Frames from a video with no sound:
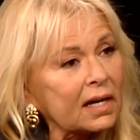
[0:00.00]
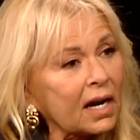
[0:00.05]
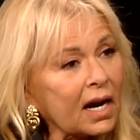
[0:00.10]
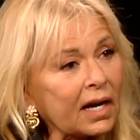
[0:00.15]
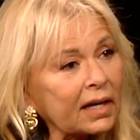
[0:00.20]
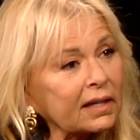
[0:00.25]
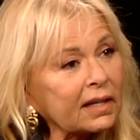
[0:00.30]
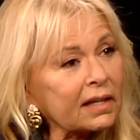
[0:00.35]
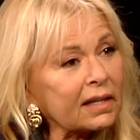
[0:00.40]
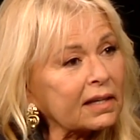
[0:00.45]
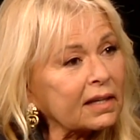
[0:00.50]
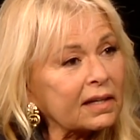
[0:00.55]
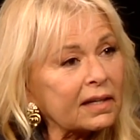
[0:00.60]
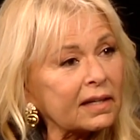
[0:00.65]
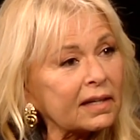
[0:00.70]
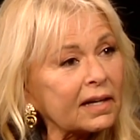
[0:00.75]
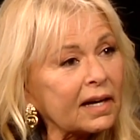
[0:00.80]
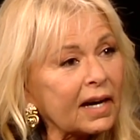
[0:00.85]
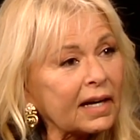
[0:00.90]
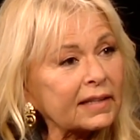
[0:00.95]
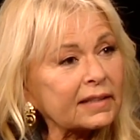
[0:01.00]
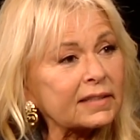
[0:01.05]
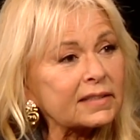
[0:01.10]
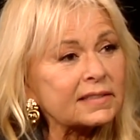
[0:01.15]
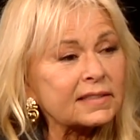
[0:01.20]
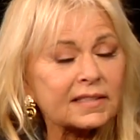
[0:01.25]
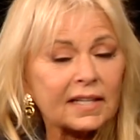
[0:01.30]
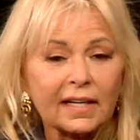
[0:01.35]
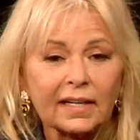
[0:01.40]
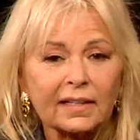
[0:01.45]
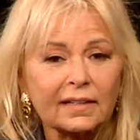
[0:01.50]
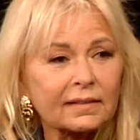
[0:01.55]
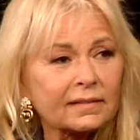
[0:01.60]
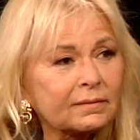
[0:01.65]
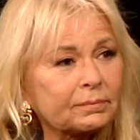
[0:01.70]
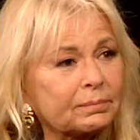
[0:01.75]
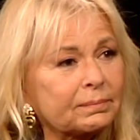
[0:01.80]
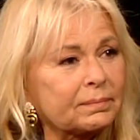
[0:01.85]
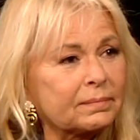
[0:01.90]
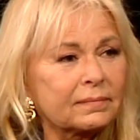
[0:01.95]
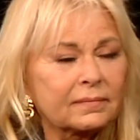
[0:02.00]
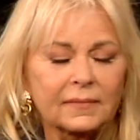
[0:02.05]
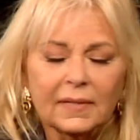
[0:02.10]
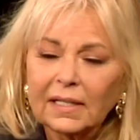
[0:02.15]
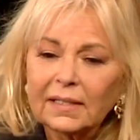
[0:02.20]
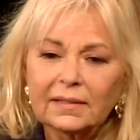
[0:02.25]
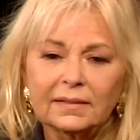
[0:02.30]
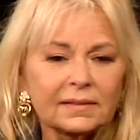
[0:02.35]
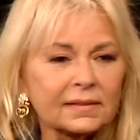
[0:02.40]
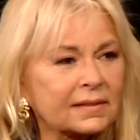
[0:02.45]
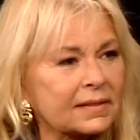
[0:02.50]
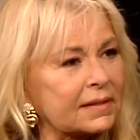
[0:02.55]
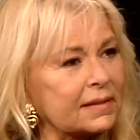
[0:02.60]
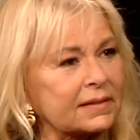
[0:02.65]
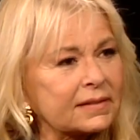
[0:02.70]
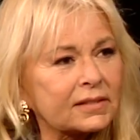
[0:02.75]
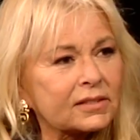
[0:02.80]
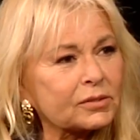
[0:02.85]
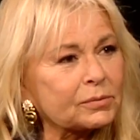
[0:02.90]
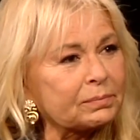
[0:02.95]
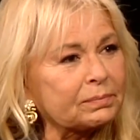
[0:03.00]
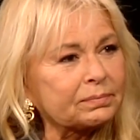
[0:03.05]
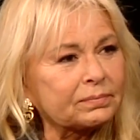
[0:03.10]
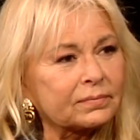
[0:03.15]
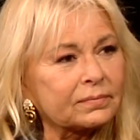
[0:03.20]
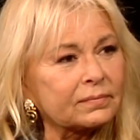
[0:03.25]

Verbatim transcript: I could, I could take. I just it just.